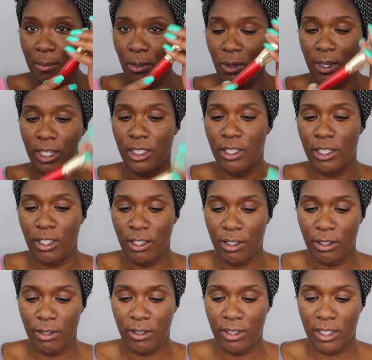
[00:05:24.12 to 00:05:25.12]
I'm going to
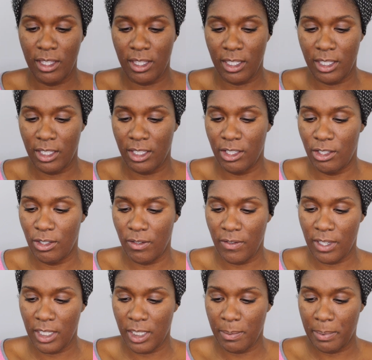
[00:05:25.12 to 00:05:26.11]
use this
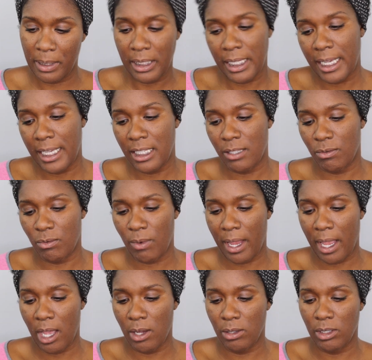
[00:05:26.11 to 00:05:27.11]
Juvia's Place
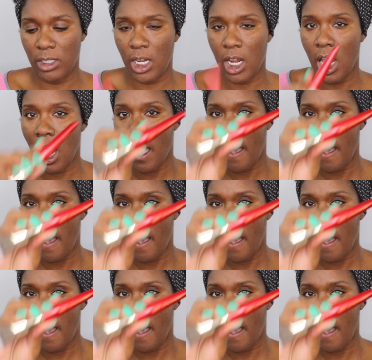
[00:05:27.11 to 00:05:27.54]
round